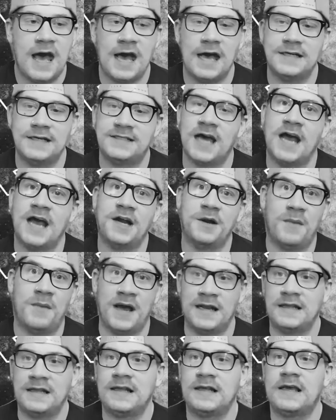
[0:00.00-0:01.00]
Dynamite
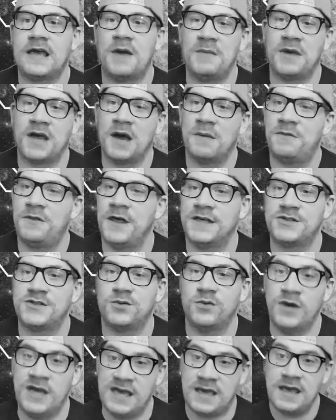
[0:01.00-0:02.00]
coming up this
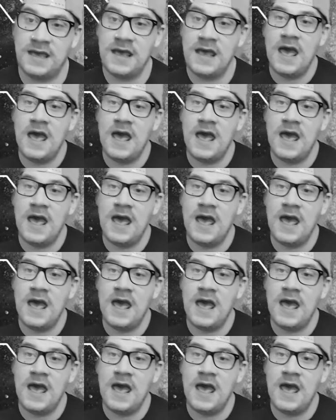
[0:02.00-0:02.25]
week.